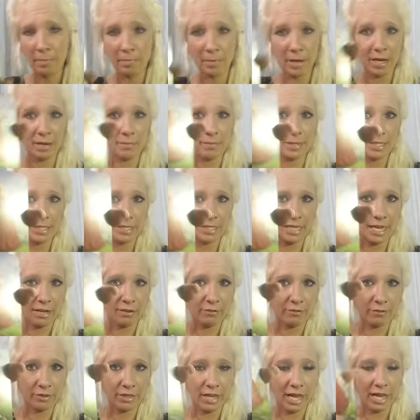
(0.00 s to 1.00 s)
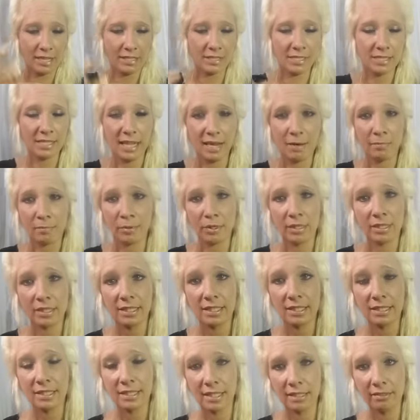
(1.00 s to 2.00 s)
Bottom of the deck for that is
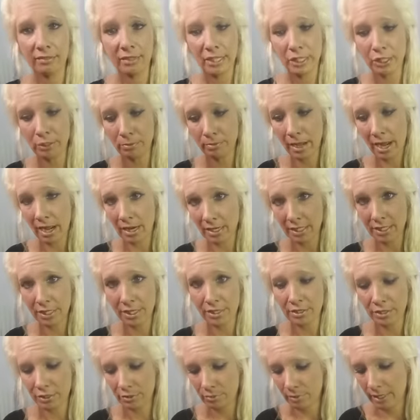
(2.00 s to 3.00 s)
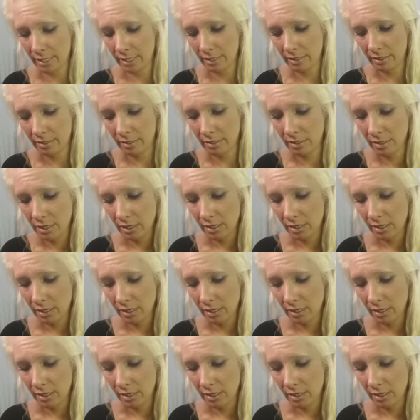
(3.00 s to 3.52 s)
temperance. It's going to lead you back to your twin.